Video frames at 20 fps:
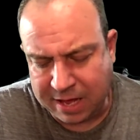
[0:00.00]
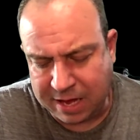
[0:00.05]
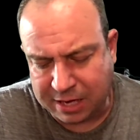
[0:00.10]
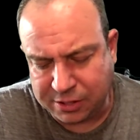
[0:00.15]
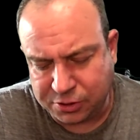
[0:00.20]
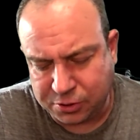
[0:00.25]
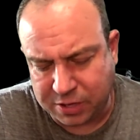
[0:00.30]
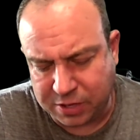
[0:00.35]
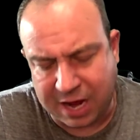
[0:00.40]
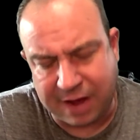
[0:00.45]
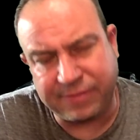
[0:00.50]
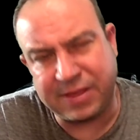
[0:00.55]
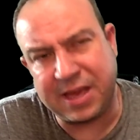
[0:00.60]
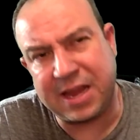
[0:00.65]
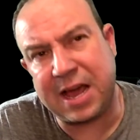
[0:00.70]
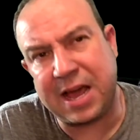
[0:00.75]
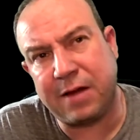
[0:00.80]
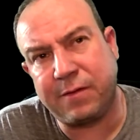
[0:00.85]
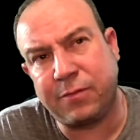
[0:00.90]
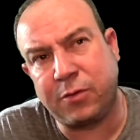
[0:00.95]
Should have that
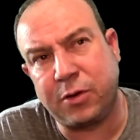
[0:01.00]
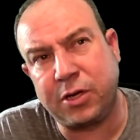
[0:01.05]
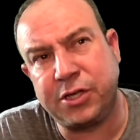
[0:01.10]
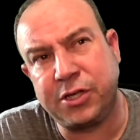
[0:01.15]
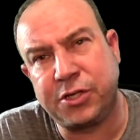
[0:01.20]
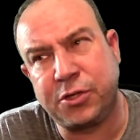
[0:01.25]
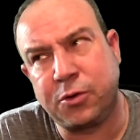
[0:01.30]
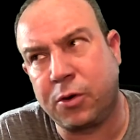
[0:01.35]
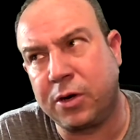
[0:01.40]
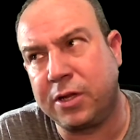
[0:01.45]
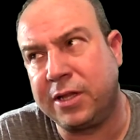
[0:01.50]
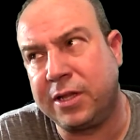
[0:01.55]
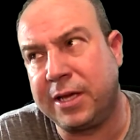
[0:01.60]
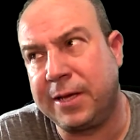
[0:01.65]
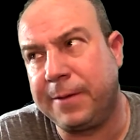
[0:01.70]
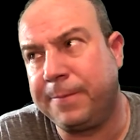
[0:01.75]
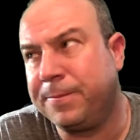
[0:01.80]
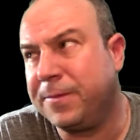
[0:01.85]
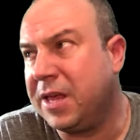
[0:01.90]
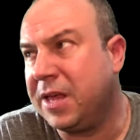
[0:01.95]
out for you shortly.
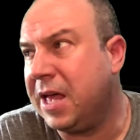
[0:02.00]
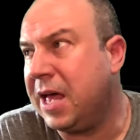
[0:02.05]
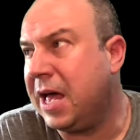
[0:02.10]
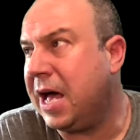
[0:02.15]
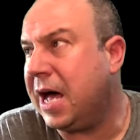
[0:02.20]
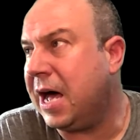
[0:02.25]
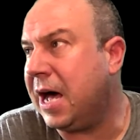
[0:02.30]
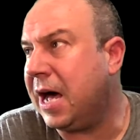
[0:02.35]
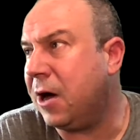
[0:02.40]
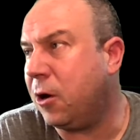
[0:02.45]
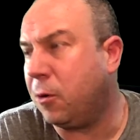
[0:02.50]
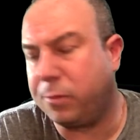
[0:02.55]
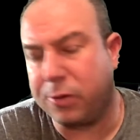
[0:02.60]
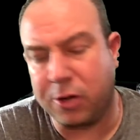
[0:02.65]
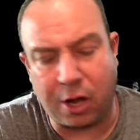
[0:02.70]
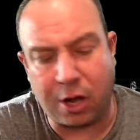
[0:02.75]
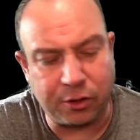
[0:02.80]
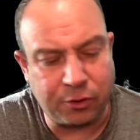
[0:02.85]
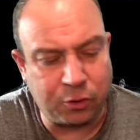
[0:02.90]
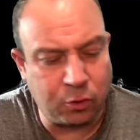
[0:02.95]
I hope you're
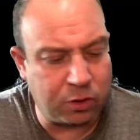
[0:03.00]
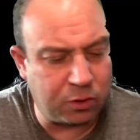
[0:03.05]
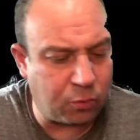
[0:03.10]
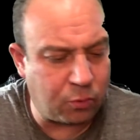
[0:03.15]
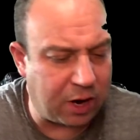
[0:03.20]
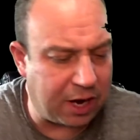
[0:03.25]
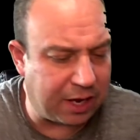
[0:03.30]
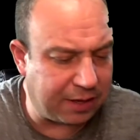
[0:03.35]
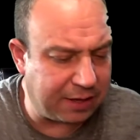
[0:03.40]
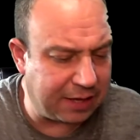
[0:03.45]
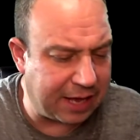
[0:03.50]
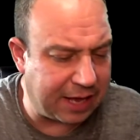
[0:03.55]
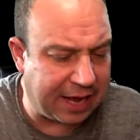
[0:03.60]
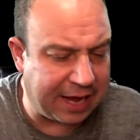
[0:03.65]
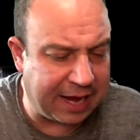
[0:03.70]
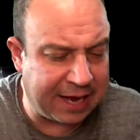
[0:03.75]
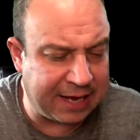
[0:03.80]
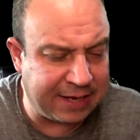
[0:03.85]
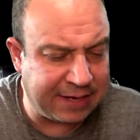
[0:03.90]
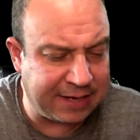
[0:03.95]
all doing well,
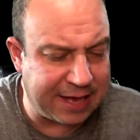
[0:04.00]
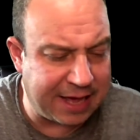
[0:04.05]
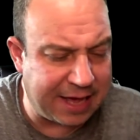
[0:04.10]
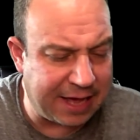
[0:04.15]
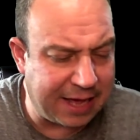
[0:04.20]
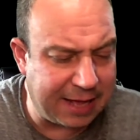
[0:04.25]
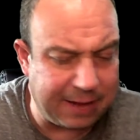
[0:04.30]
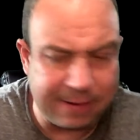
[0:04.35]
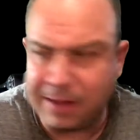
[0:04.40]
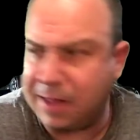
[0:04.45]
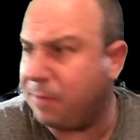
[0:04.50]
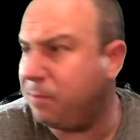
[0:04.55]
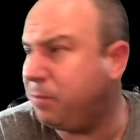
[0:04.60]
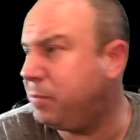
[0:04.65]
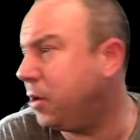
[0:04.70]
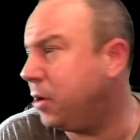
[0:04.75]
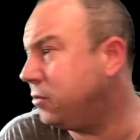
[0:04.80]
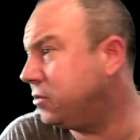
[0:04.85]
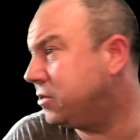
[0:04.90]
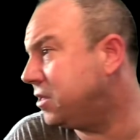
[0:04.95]
and I'll
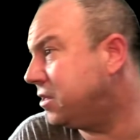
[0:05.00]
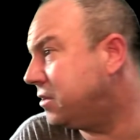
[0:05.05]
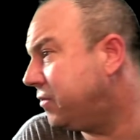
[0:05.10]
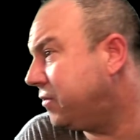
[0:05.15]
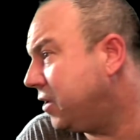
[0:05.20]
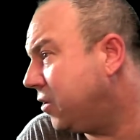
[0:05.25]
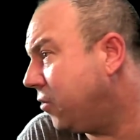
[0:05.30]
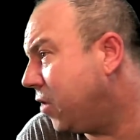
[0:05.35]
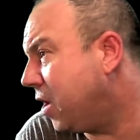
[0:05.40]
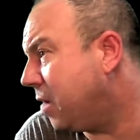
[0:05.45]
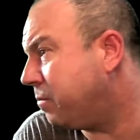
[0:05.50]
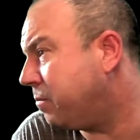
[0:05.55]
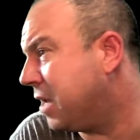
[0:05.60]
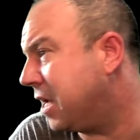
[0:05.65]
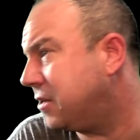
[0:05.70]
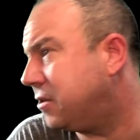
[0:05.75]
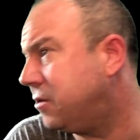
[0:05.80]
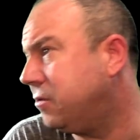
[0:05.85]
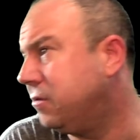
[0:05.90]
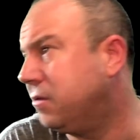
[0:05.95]
post this video up.
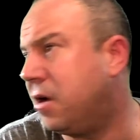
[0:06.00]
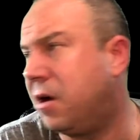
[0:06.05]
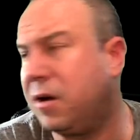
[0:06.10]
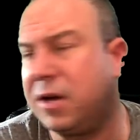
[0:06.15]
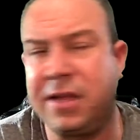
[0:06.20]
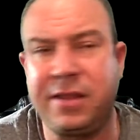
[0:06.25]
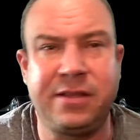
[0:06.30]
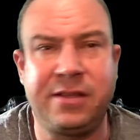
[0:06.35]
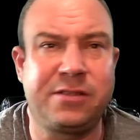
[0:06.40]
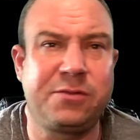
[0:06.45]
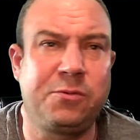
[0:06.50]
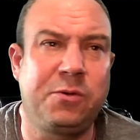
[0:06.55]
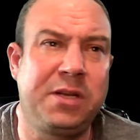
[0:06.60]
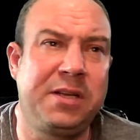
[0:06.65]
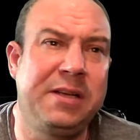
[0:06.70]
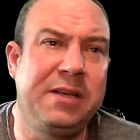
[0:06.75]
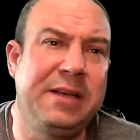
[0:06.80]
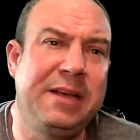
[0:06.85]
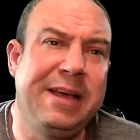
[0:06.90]
Not too long on this one.